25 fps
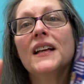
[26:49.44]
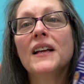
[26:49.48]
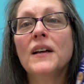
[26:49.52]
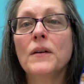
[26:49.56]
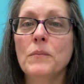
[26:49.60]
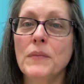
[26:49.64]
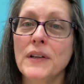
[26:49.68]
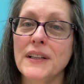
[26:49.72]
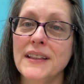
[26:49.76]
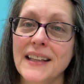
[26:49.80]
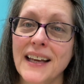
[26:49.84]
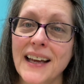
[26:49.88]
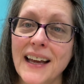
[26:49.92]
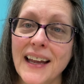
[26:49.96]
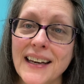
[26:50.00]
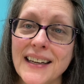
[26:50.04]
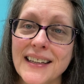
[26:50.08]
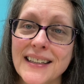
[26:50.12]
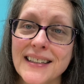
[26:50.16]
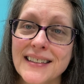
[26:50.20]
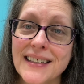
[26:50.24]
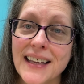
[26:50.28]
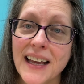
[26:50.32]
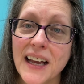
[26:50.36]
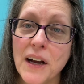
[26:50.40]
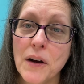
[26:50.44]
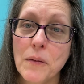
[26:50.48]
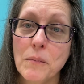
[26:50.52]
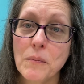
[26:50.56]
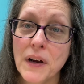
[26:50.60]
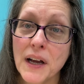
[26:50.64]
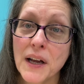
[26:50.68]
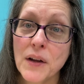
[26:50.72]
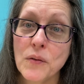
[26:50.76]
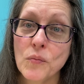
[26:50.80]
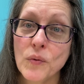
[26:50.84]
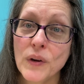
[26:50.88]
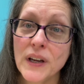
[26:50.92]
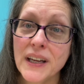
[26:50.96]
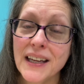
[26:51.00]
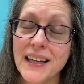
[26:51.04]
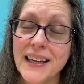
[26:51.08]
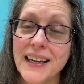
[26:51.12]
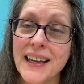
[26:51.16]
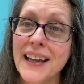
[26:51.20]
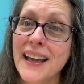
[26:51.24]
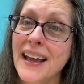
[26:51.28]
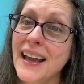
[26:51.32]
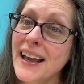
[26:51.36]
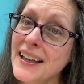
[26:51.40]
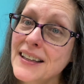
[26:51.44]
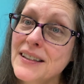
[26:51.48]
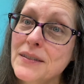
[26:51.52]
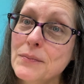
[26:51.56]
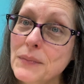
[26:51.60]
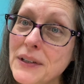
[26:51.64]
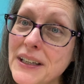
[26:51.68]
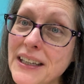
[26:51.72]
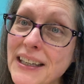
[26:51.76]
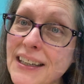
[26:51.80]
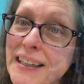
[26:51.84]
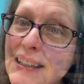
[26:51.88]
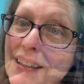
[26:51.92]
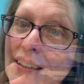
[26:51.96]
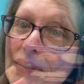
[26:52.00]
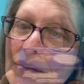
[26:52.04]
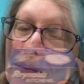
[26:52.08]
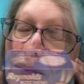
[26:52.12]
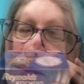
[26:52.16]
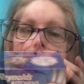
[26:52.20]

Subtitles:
But that is how my week has been.